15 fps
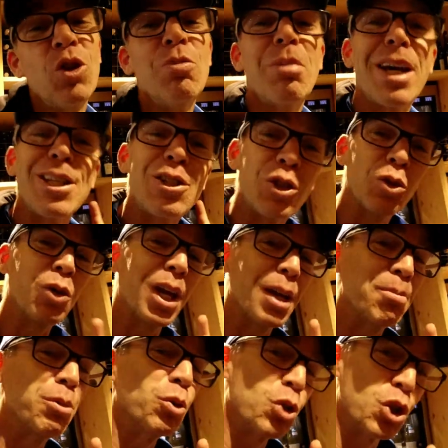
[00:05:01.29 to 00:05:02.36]
you may still
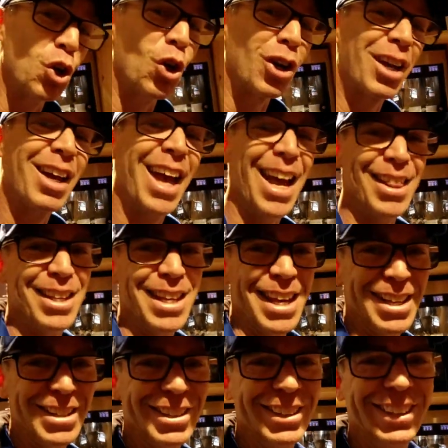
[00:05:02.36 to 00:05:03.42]
get a shock at the
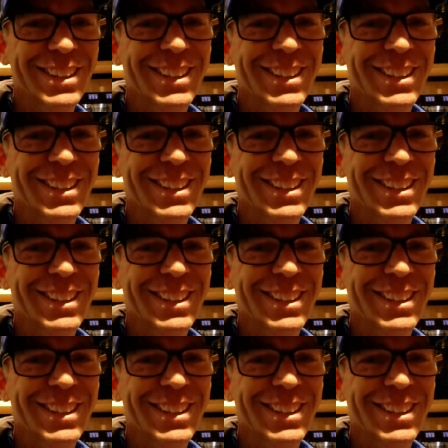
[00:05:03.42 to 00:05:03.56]
end.